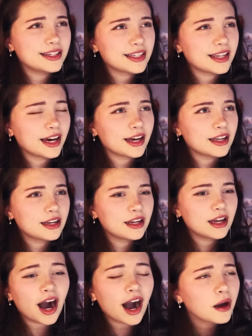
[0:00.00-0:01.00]
that
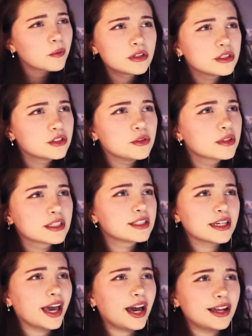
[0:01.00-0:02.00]
I would do this
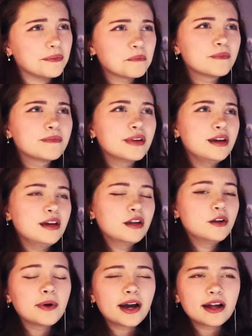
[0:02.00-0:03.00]
again.
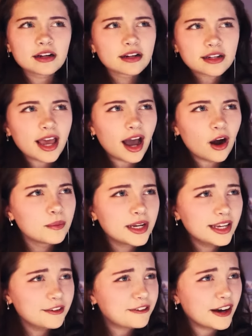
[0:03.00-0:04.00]
No matter how
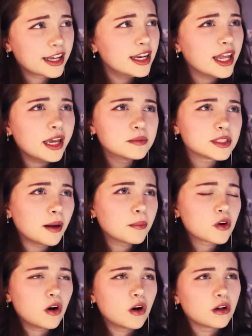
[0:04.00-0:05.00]
many fucking names I'm
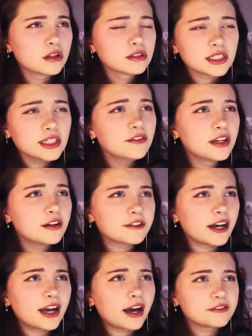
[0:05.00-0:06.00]
called, even if
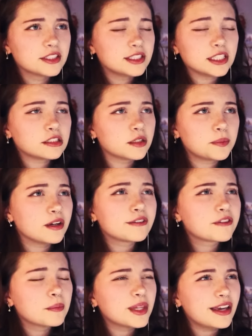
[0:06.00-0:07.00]
I have to disappear
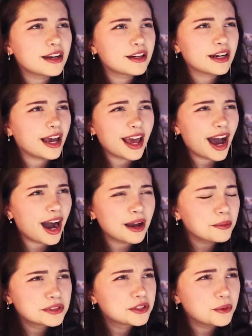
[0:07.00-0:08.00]
from the internet, I
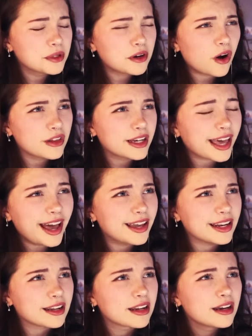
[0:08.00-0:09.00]
would do it all again.